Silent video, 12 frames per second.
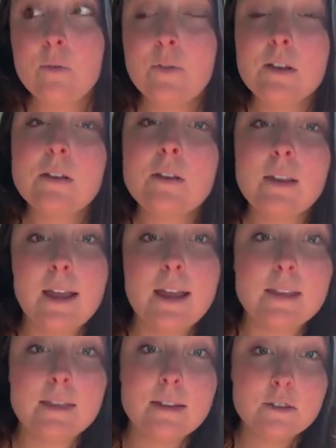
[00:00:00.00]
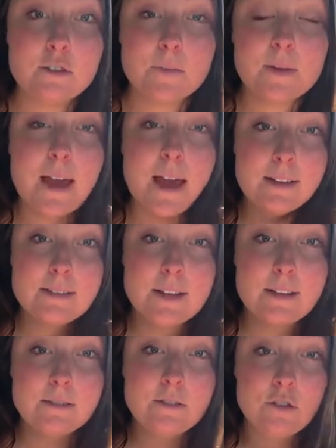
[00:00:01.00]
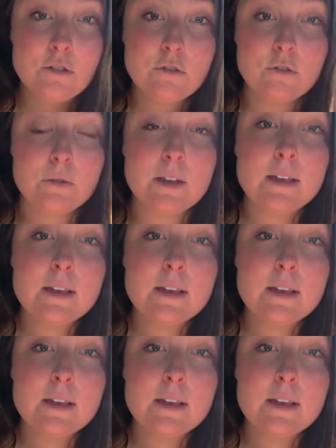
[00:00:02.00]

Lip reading: feel like there should be access to